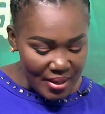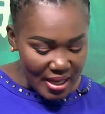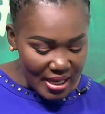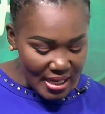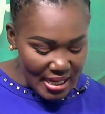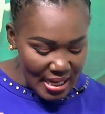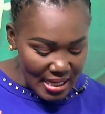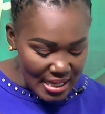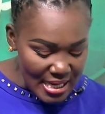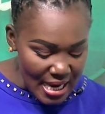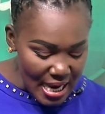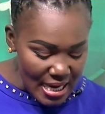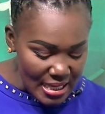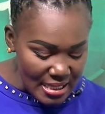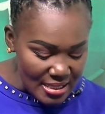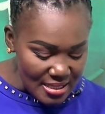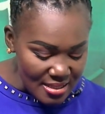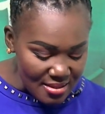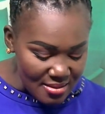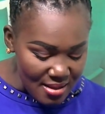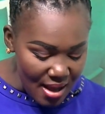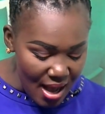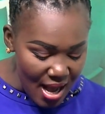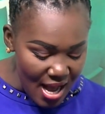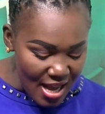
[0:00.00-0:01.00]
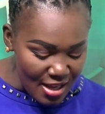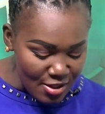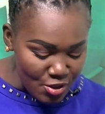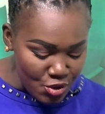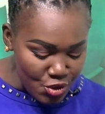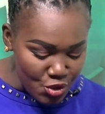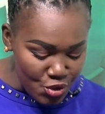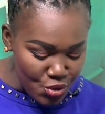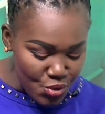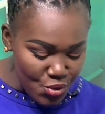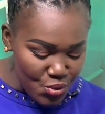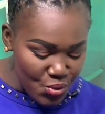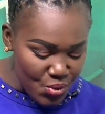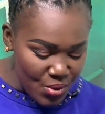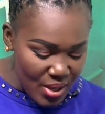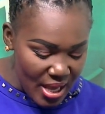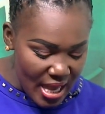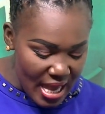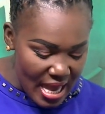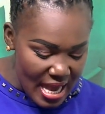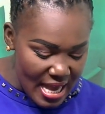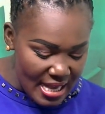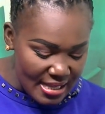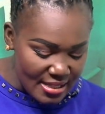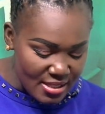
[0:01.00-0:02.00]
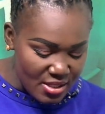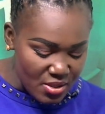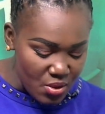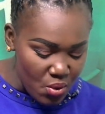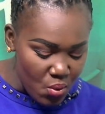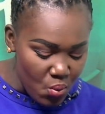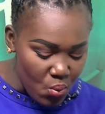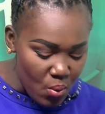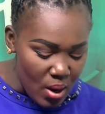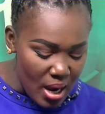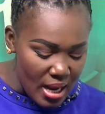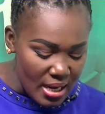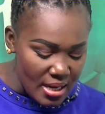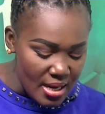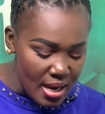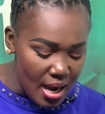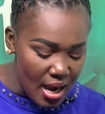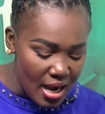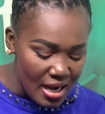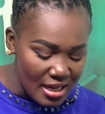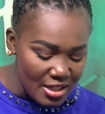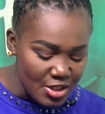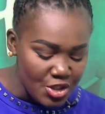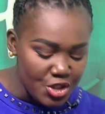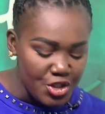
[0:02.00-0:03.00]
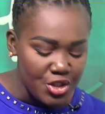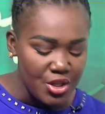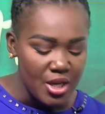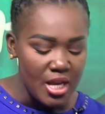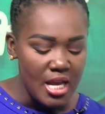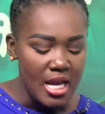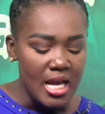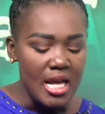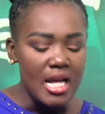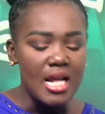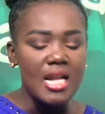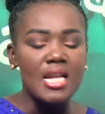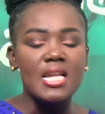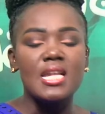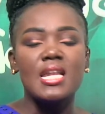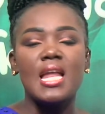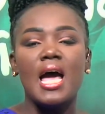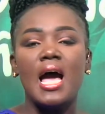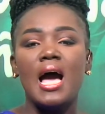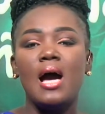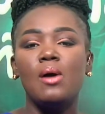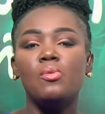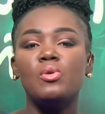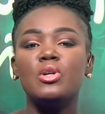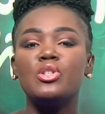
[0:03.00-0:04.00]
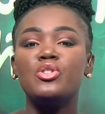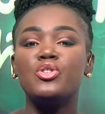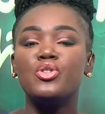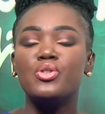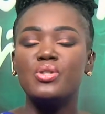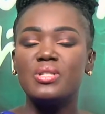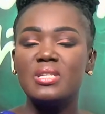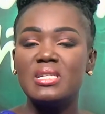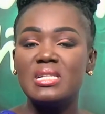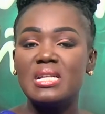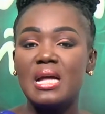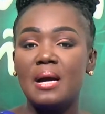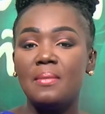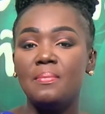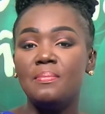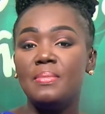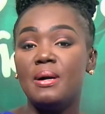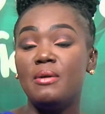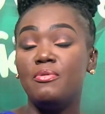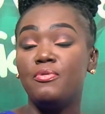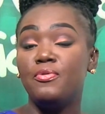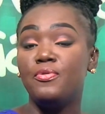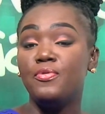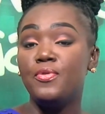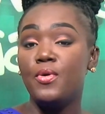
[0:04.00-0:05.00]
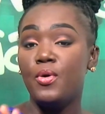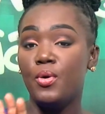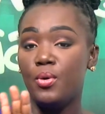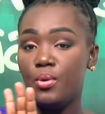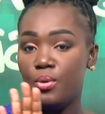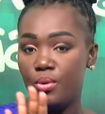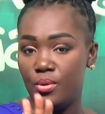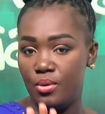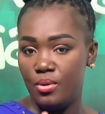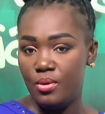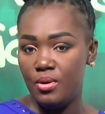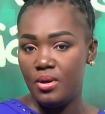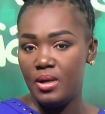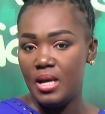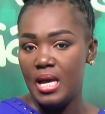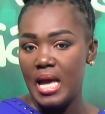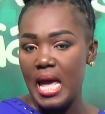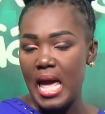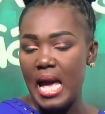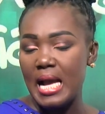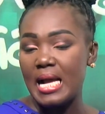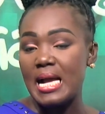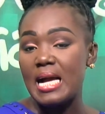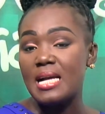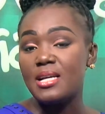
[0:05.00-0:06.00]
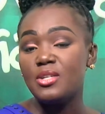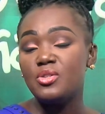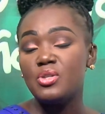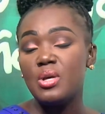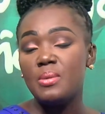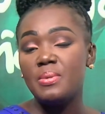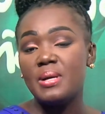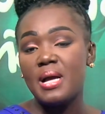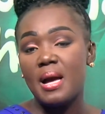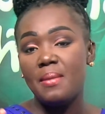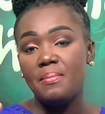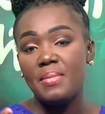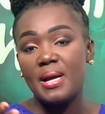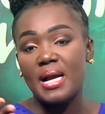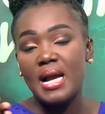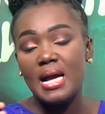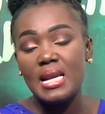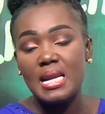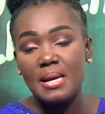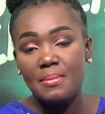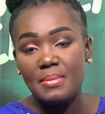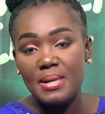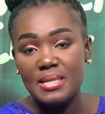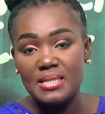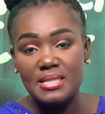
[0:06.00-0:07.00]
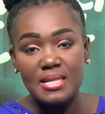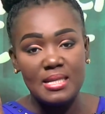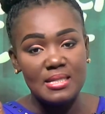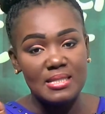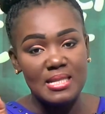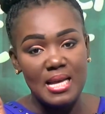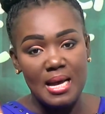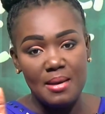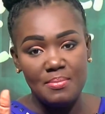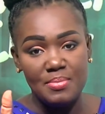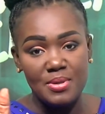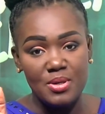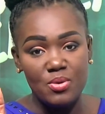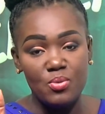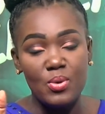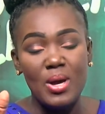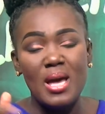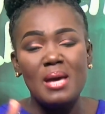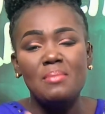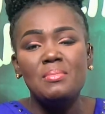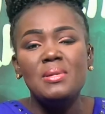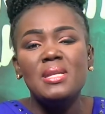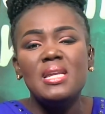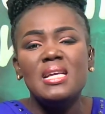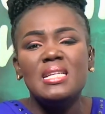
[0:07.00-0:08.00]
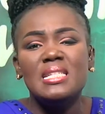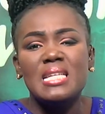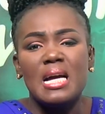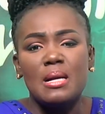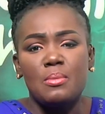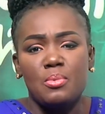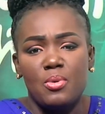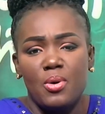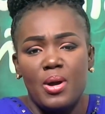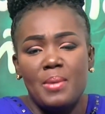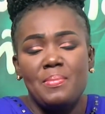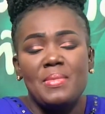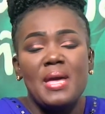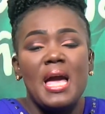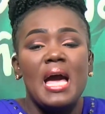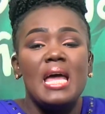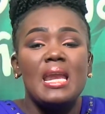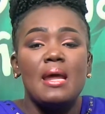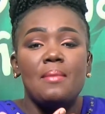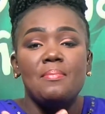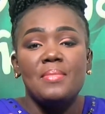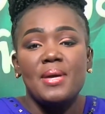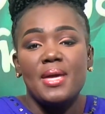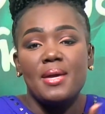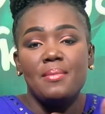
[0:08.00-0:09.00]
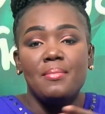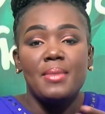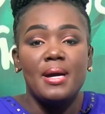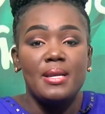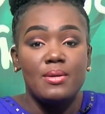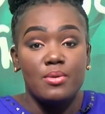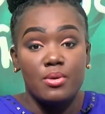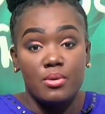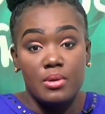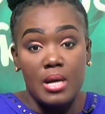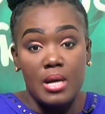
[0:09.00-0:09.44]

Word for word: Now dial star two eight one hash. Now what you see number four Ekakito ebikambeka number six dabi. We mini jack we mi ana me manu